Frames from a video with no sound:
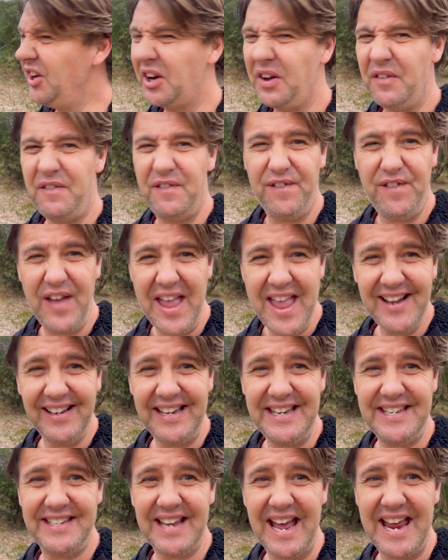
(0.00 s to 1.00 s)
could fairly
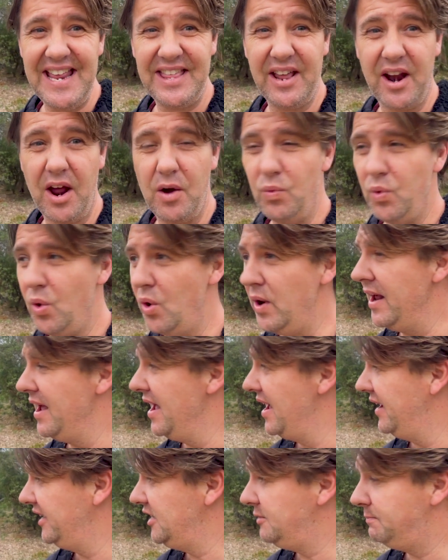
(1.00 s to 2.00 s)
say that I would,
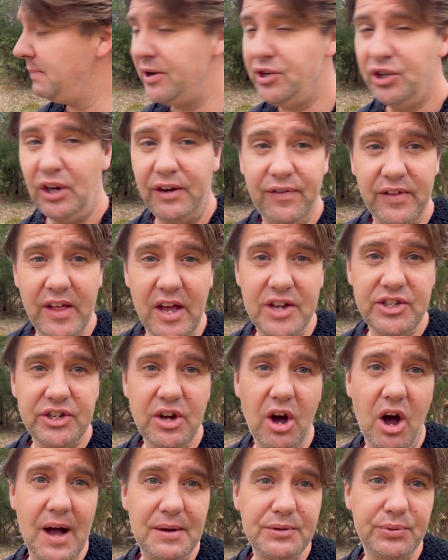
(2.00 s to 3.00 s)
especially for those
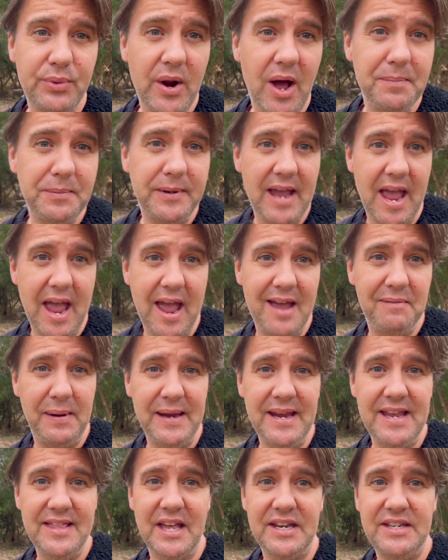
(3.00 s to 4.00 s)
times when I'm
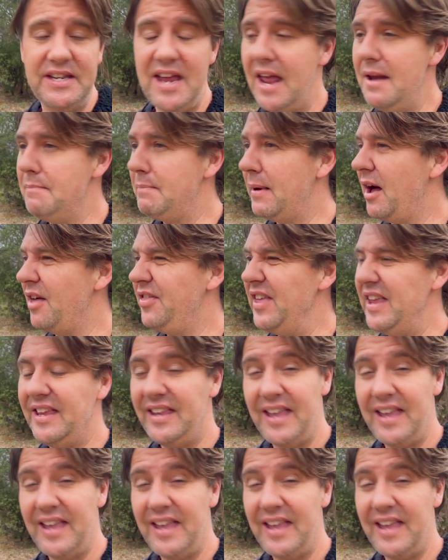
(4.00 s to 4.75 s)
camping in the tent, but I think